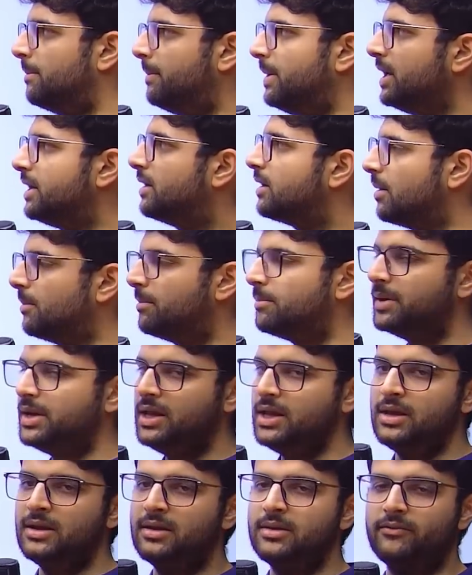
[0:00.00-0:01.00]
Big
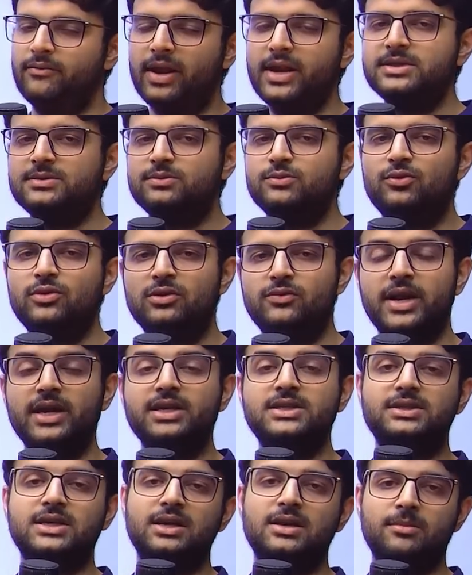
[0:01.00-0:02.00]
company, very smooth,
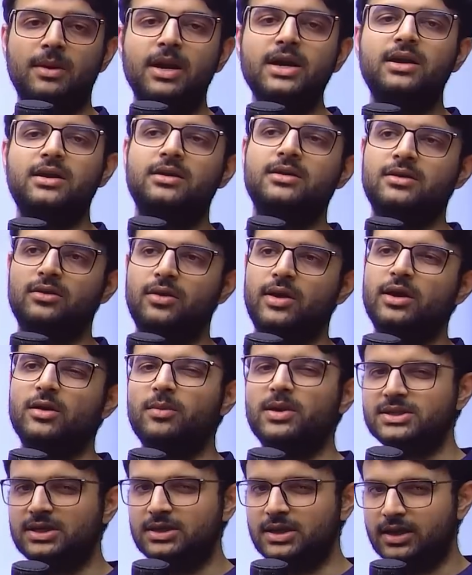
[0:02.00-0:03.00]
very chill, but you need
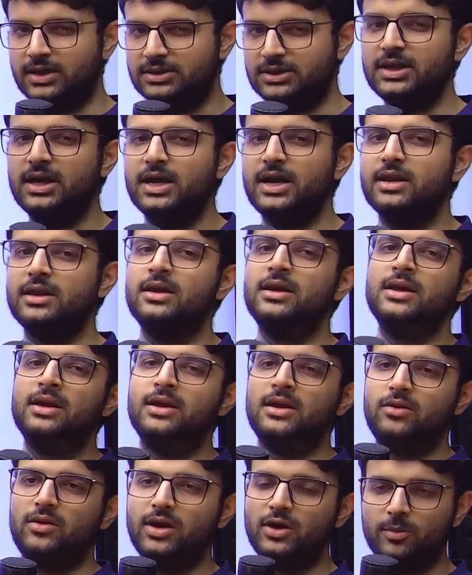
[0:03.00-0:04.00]
to be a senior engineer.
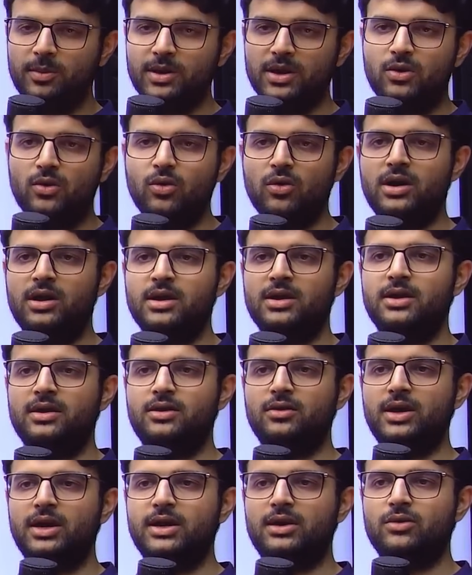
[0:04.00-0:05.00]
You need to be good.
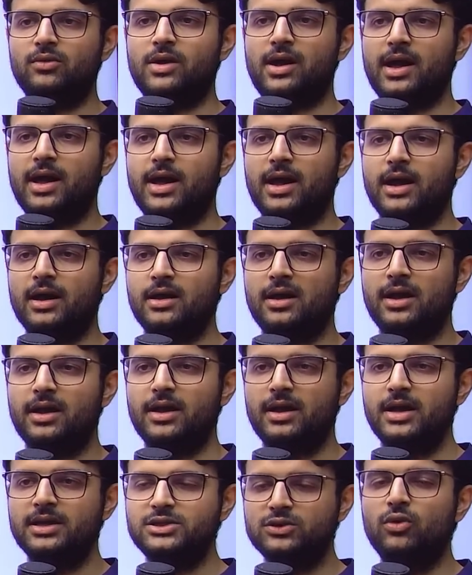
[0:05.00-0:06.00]
You need to.
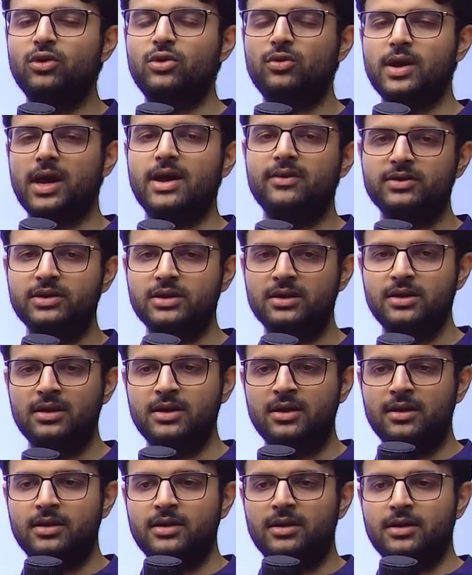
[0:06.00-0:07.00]
It's good to have a
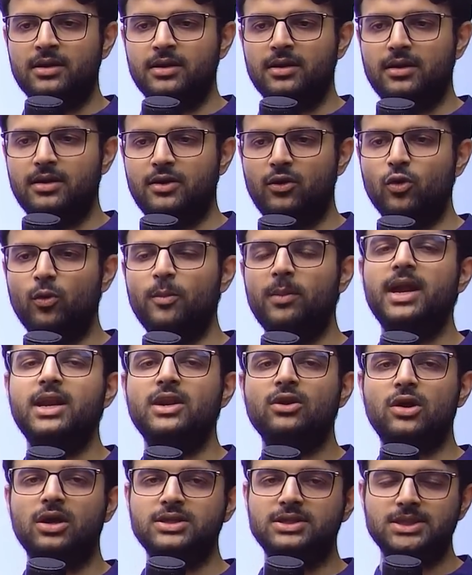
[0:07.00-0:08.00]

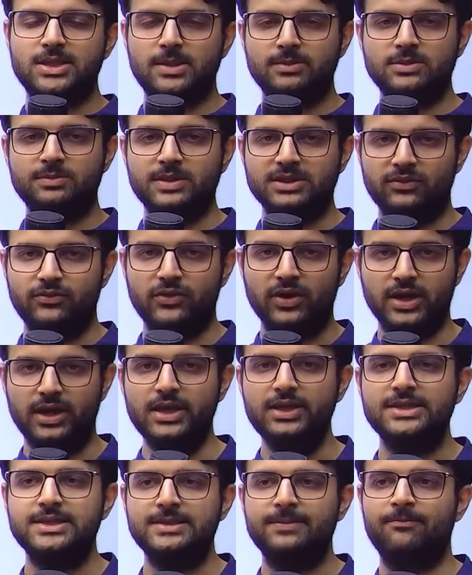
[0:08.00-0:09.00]
domain knowledge in some specific
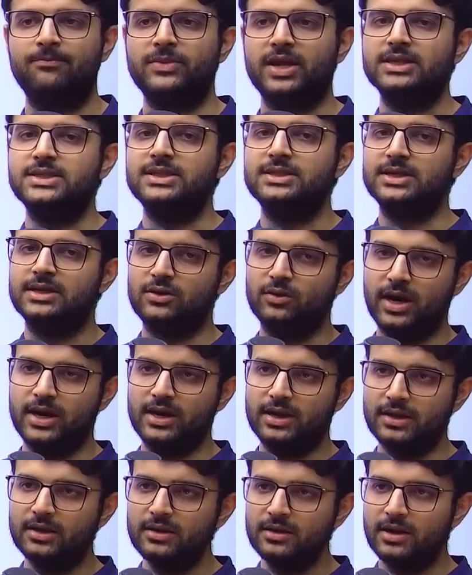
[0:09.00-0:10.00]
niche. Then it's easier to
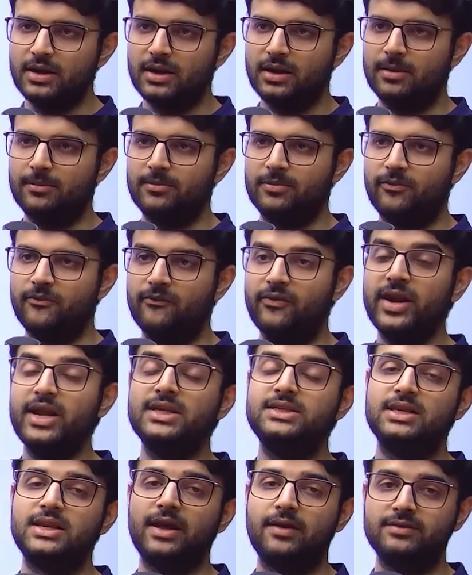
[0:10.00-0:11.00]
get here. Um,
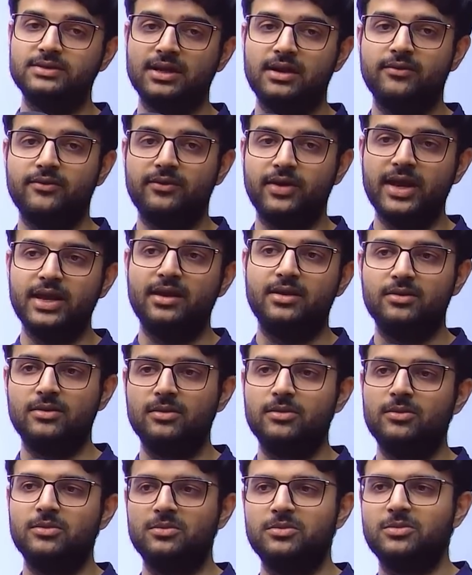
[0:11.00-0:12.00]
very chill lifestyle. Very.
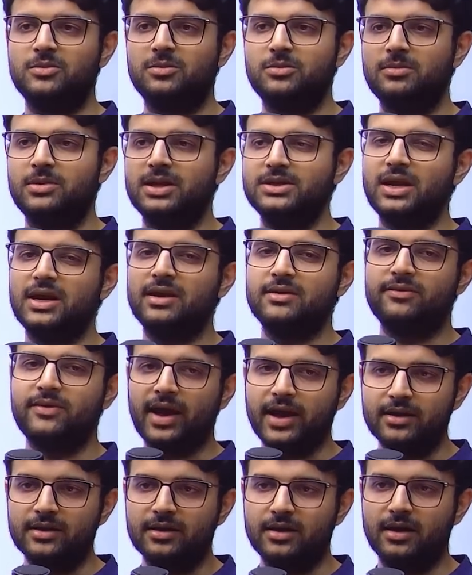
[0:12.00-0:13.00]
It's like a
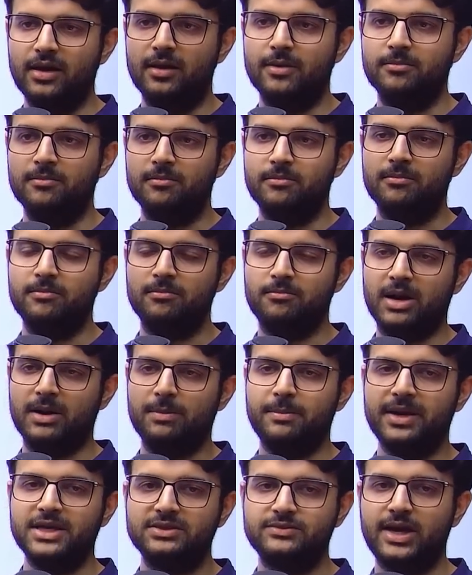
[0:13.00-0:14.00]
FAANG. Uh,
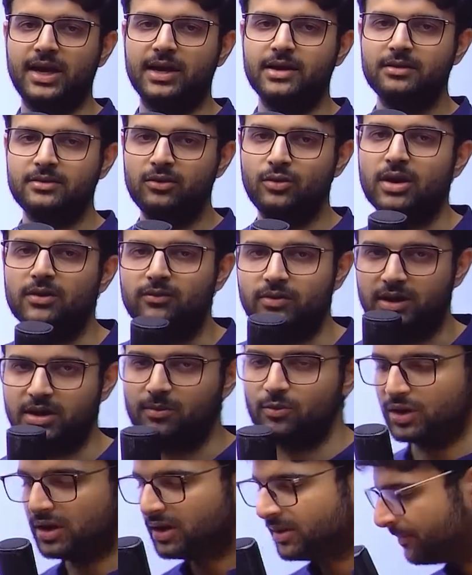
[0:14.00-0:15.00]
but pays well and you can
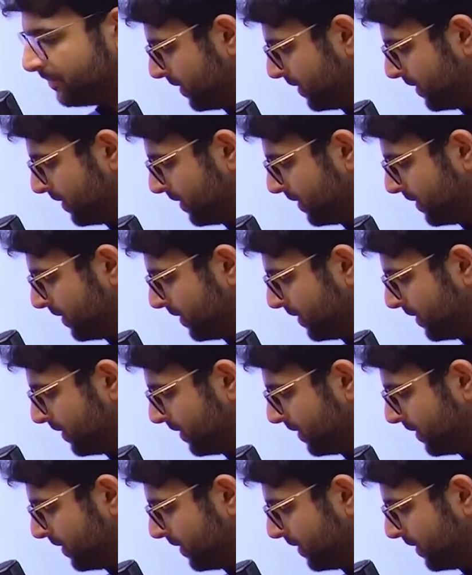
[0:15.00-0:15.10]
work remotely.